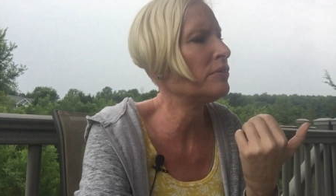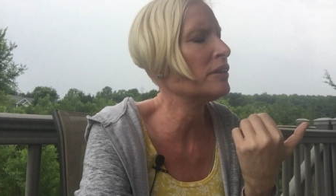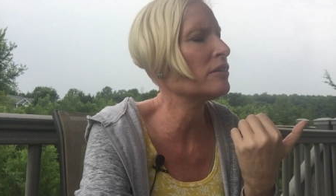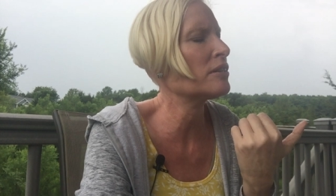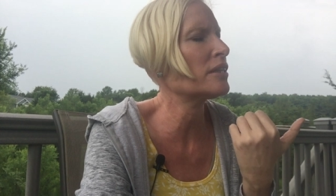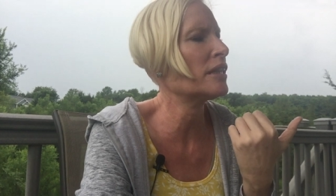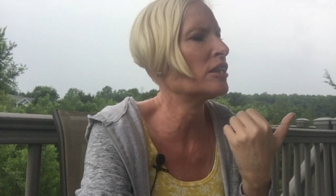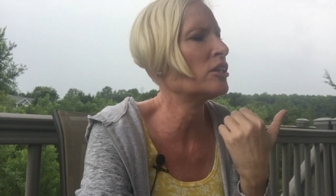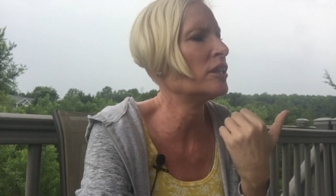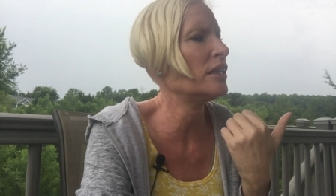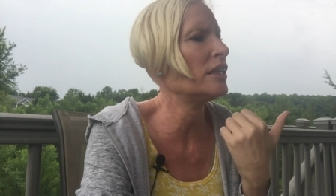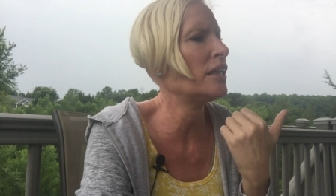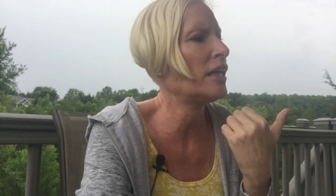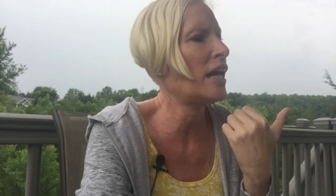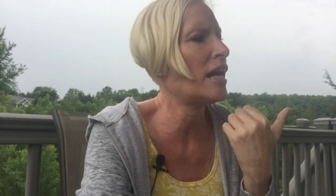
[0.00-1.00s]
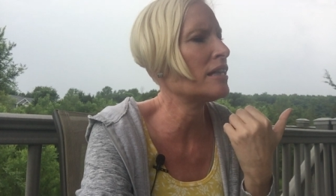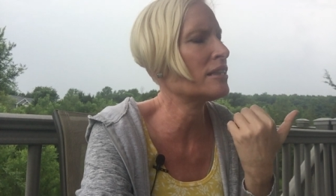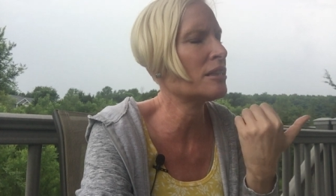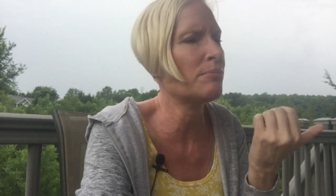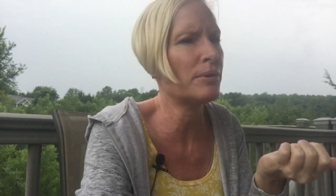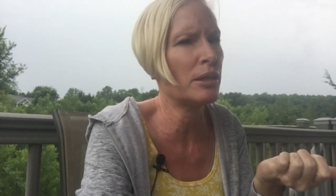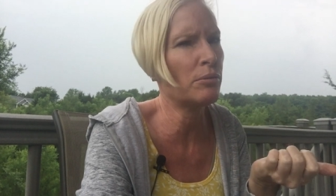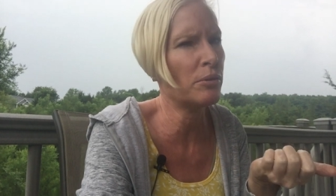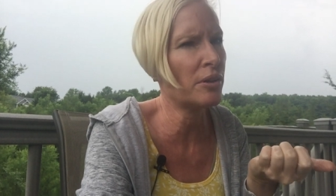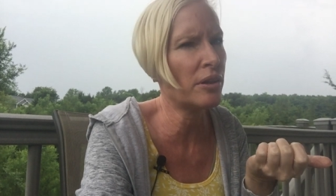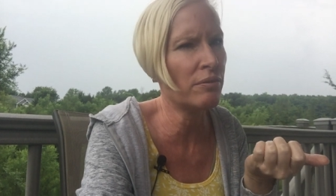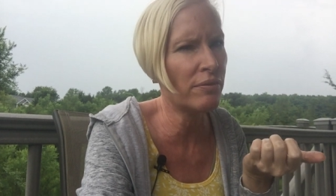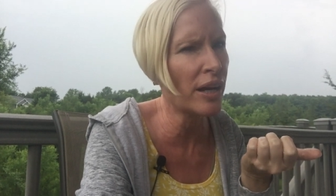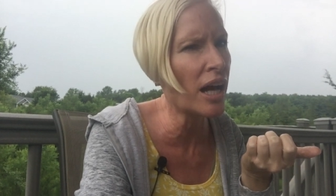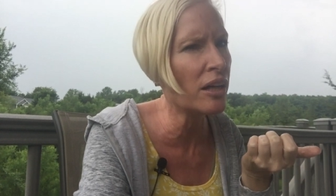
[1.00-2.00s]
feels like she has something worth
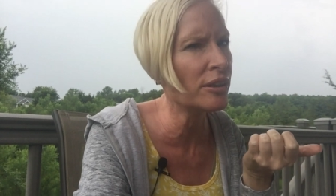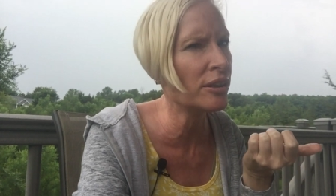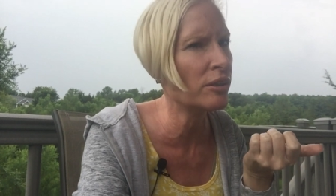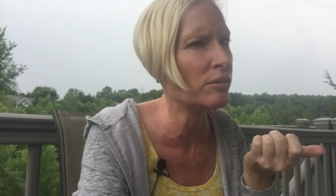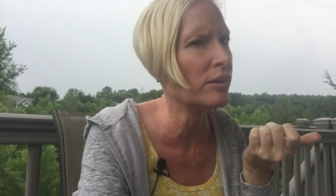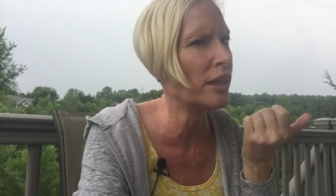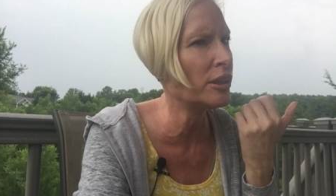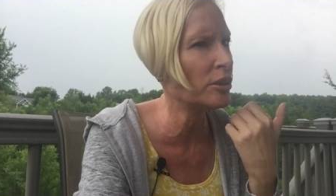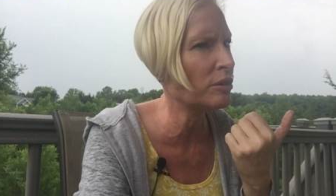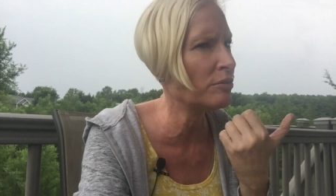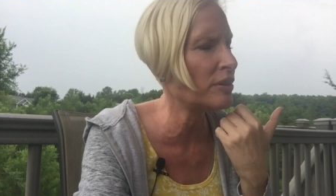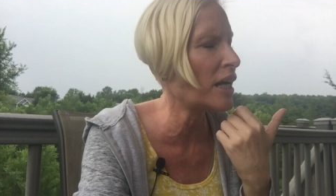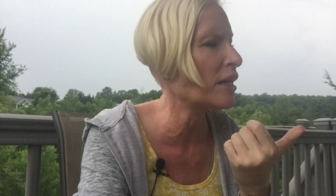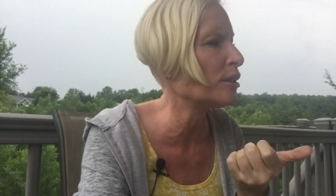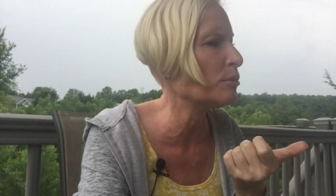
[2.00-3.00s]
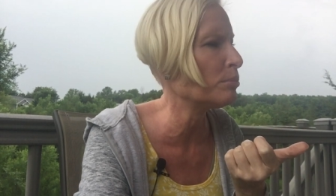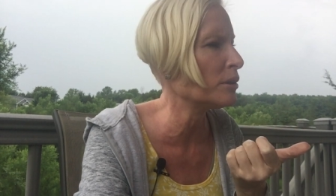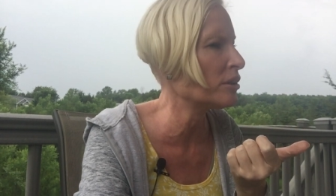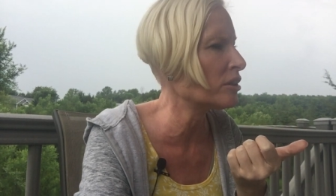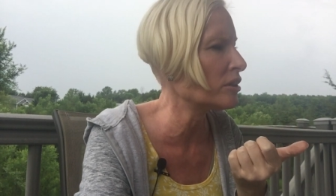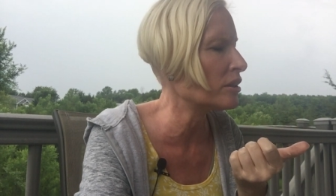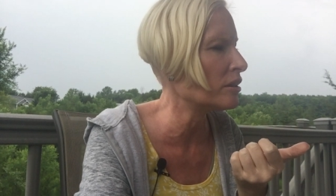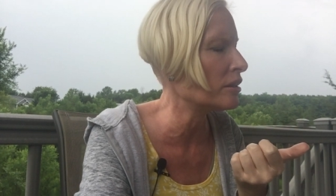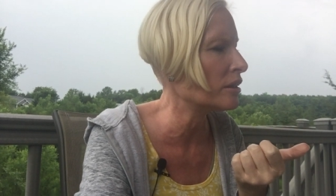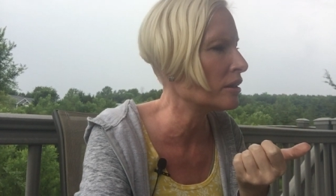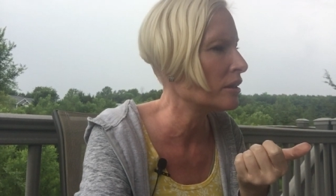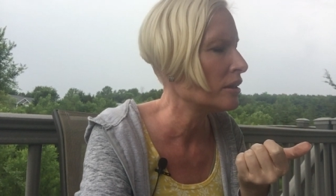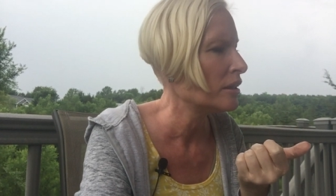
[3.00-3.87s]
of value and you're valuable to her.